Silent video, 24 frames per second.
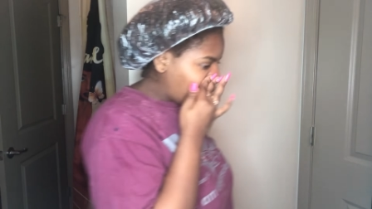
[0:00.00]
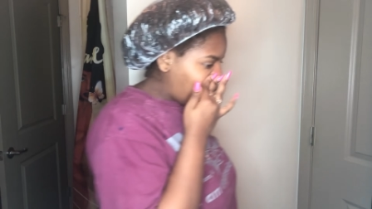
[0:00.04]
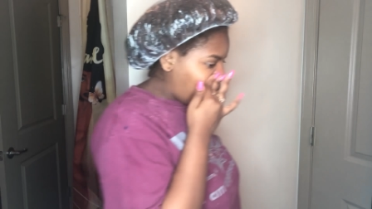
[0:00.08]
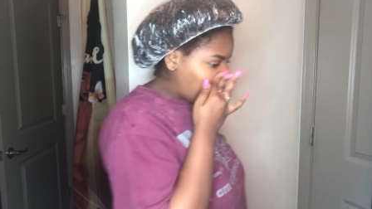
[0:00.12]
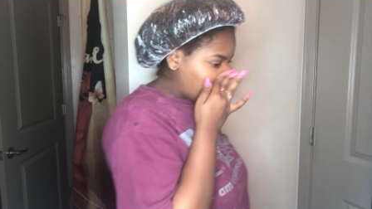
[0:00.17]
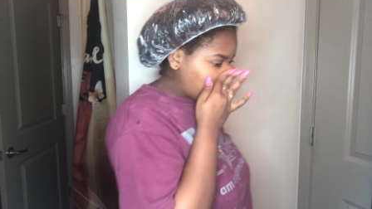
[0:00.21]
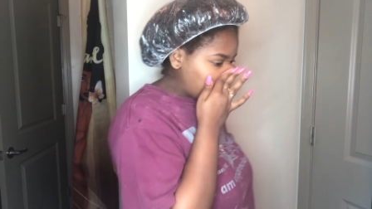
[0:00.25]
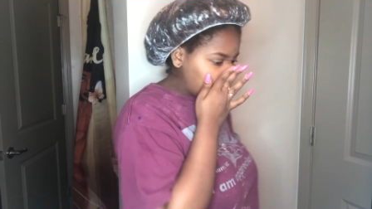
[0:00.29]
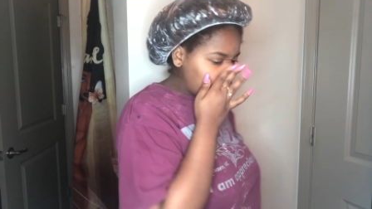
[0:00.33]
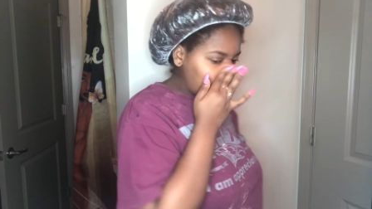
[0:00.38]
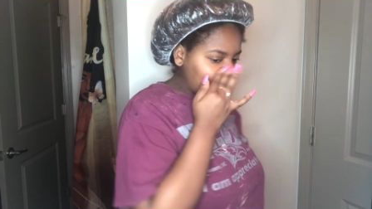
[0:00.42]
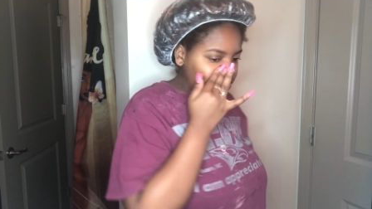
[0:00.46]
I
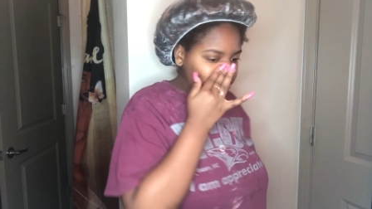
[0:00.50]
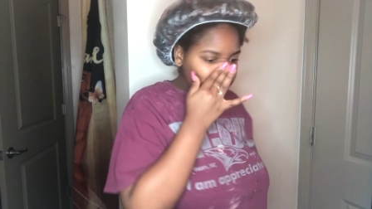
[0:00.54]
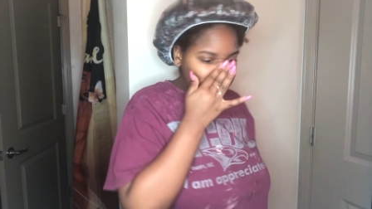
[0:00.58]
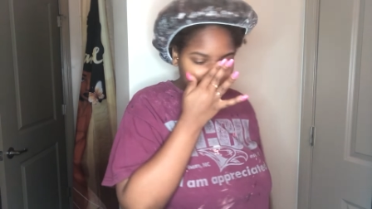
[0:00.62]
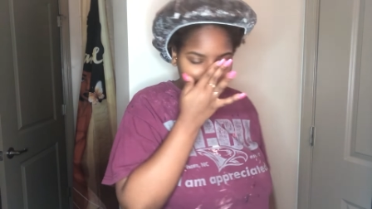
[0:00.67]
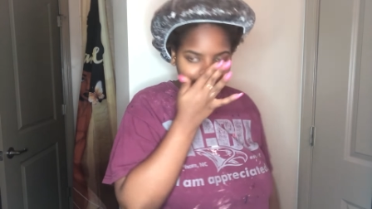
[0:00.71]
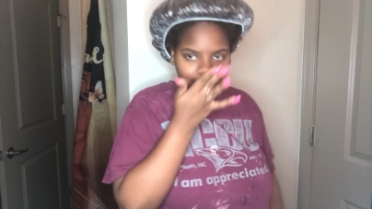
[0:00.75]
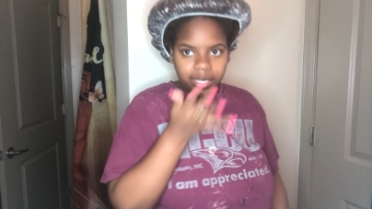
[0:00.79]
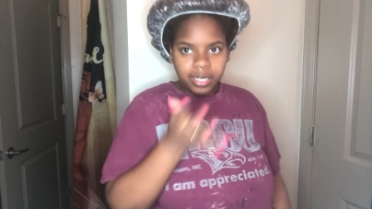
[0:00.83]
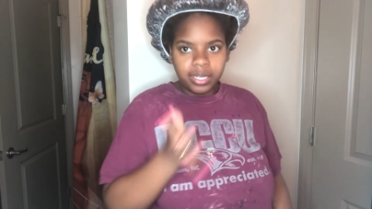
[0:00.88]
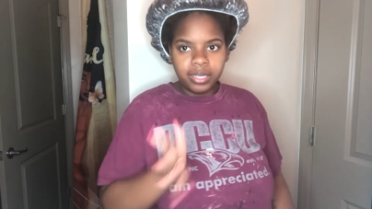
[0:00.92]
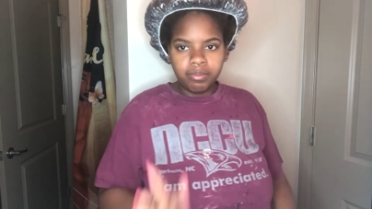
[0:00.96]
will
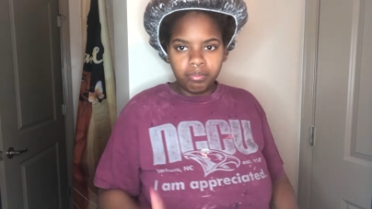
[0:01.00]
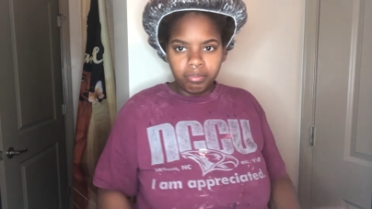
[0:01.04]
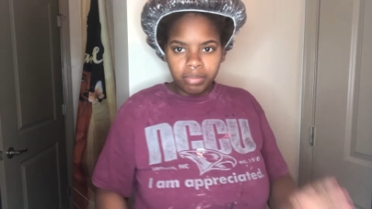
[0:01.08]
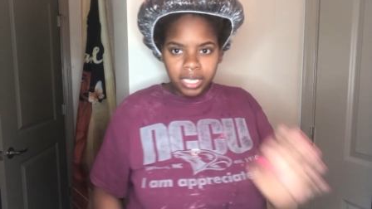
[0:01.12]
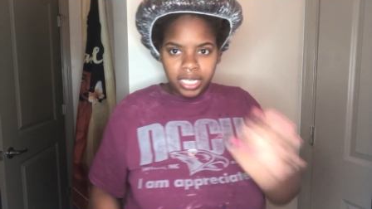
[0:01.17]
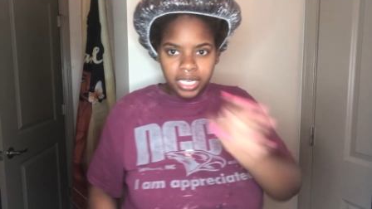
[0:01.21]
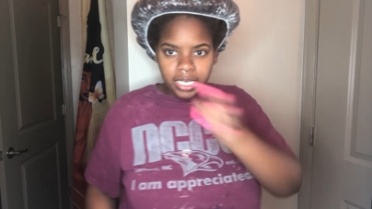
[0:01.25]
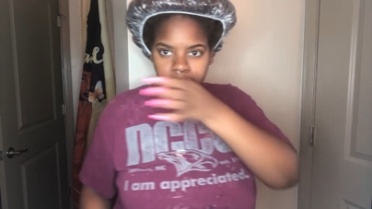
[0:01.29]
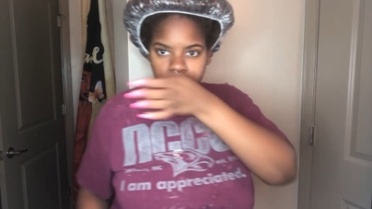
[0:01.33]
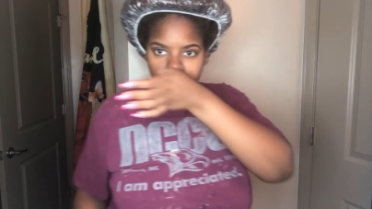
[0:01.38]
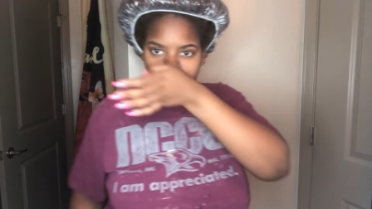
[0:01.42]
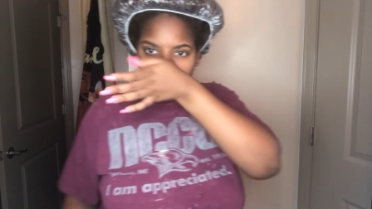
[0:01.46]
never
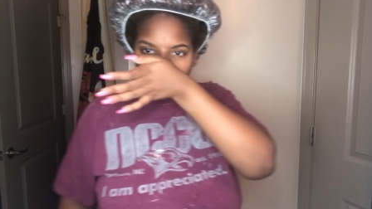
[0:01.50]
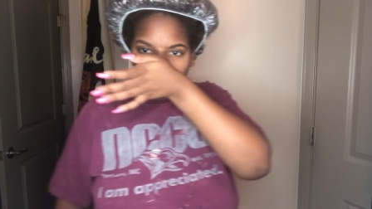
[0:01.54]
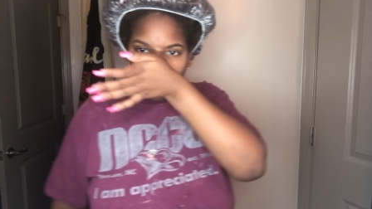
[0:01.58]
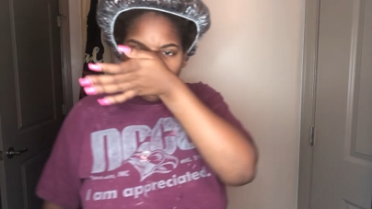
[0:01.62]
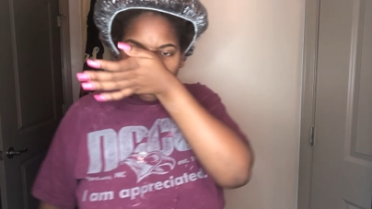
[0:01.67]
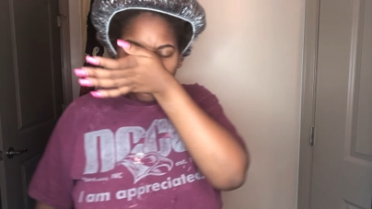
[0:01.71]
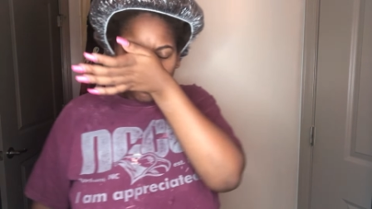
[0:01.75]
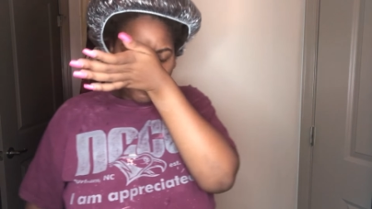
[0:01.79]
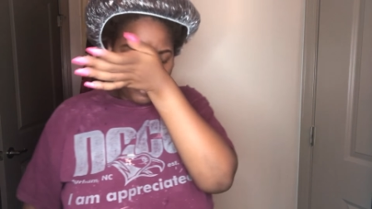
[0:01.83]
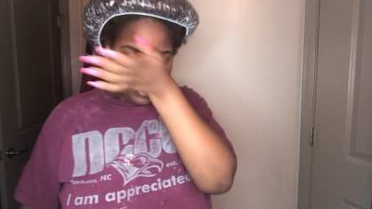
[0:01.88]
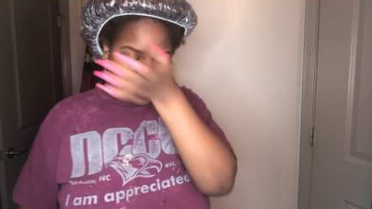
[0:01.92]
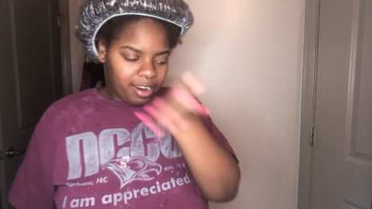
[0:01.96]
bleach my
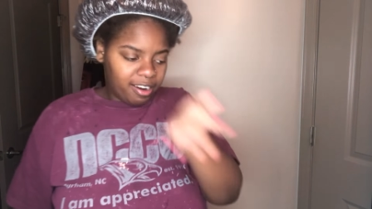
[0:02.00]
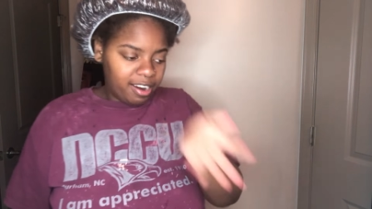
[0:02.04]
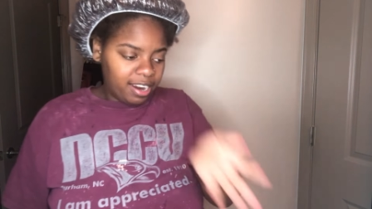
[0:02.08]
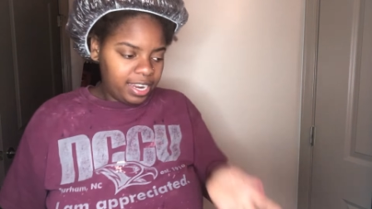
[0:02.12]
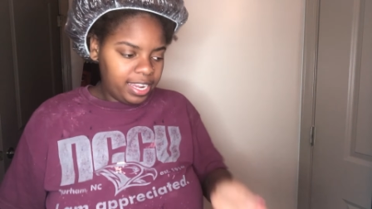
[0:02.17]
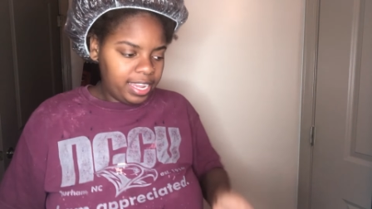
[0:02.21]
own hair